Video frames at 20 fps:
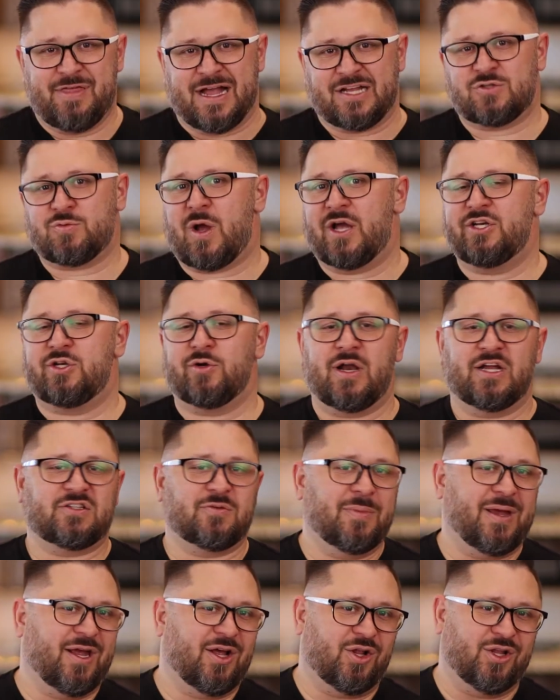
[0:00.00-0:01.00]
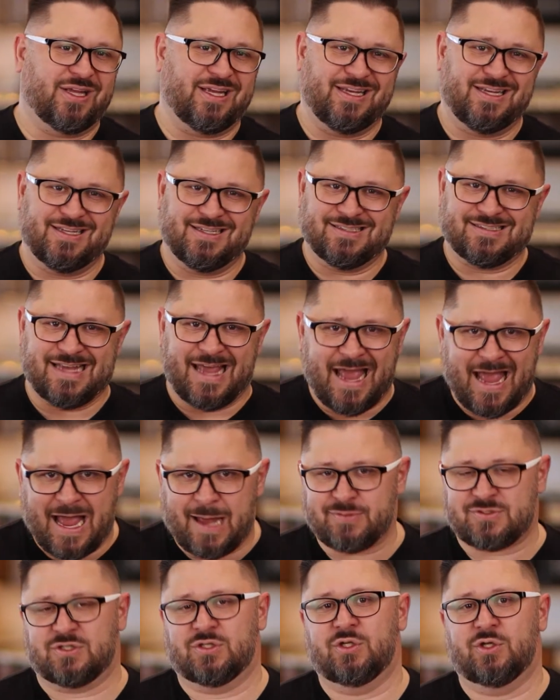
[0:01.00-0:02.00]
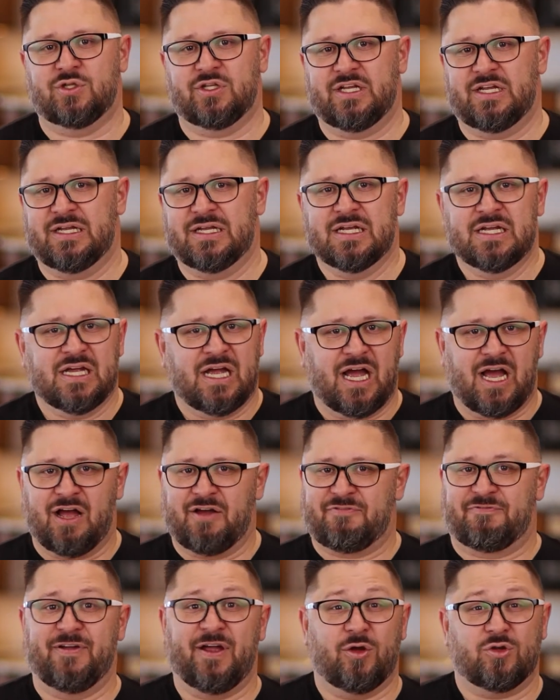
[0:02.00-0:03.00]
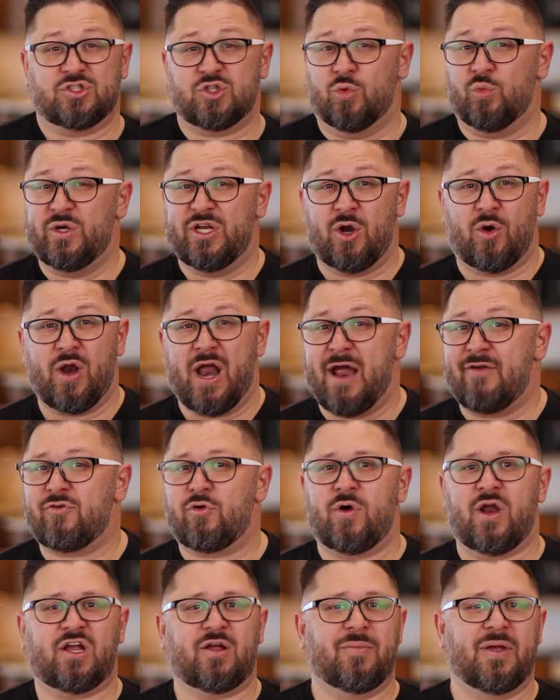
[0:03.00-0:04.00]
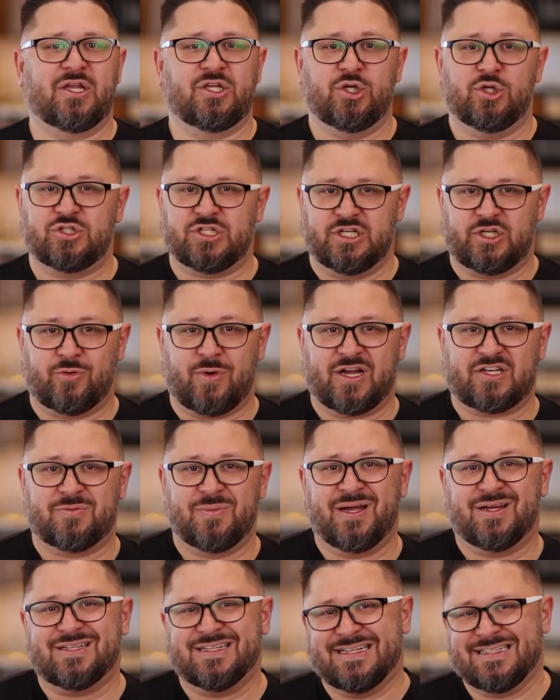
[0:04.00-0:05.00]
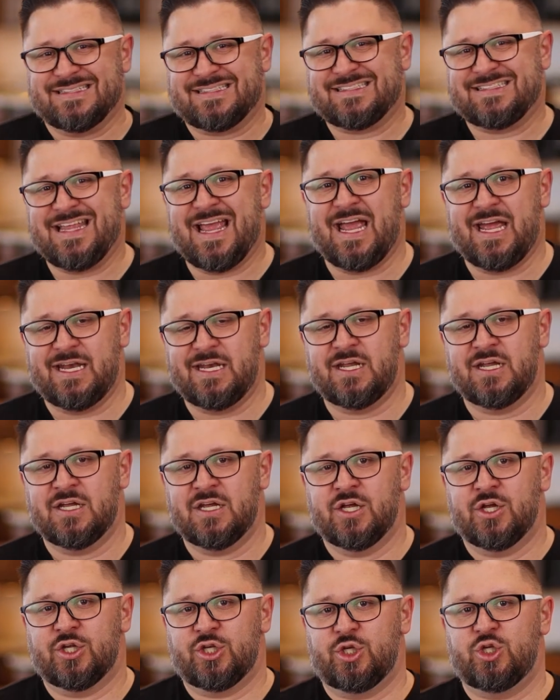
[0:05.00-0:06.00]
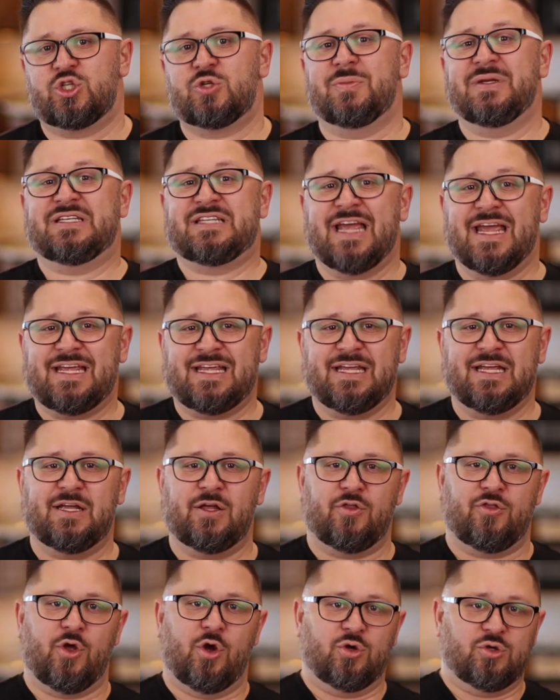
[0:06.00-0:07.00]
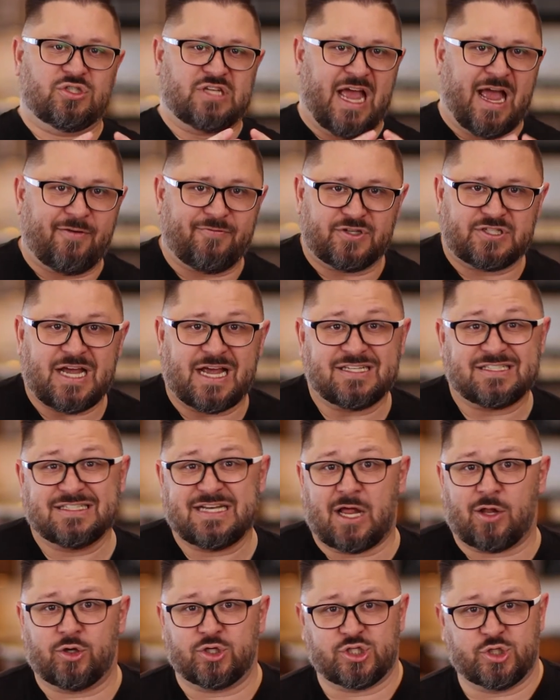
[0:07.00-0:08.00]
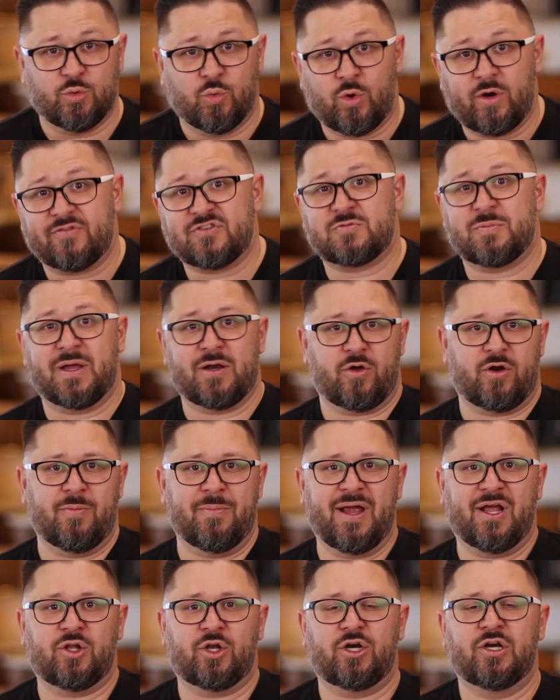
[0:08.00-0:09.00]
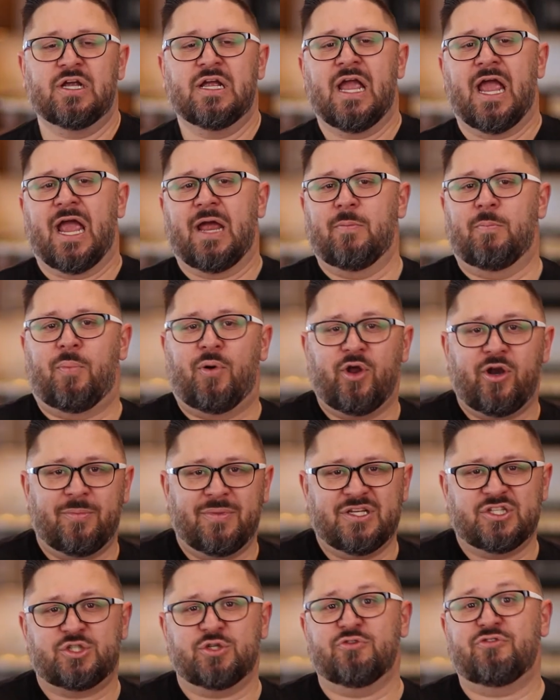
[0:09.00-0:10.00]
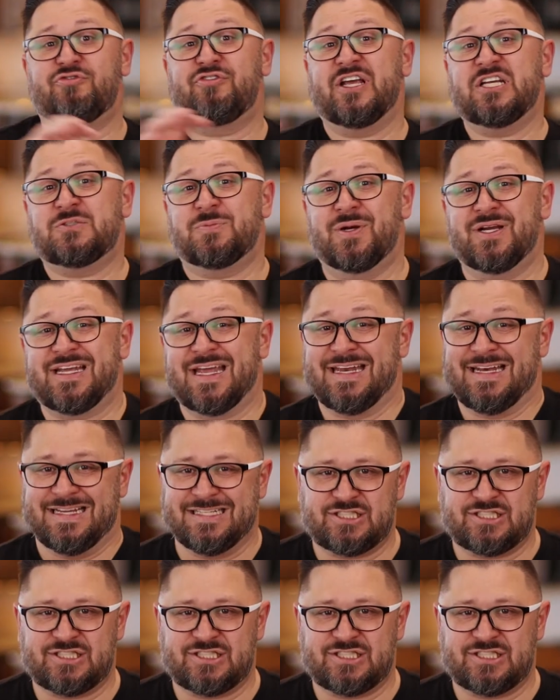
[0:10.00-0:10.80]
That's why direct mail is absolutely a fail. So we don't ever recommend using direct mail. Instead, you should be taking those advertising dollars you would have spent on a mailer and put them into Facebook and